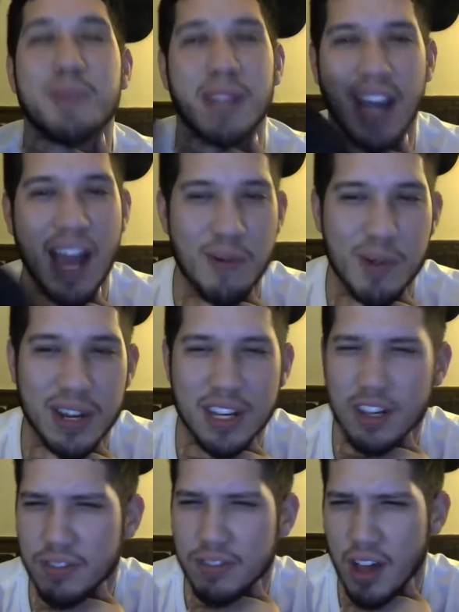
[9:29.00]
like I wouldn't
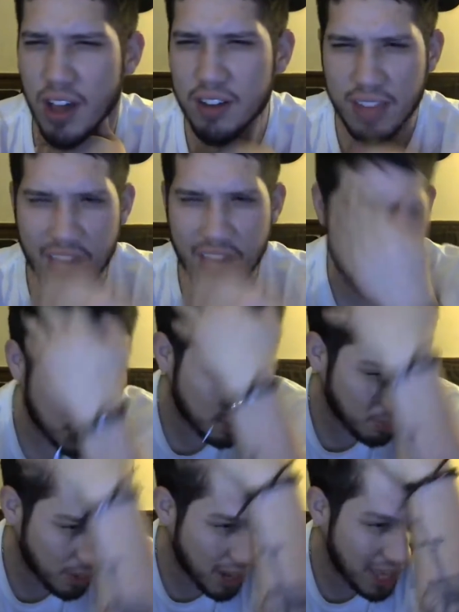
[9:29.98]
have thought of that trick
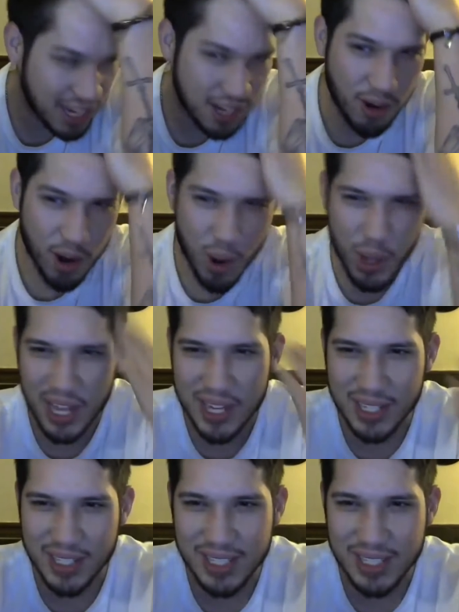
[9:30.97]
going into this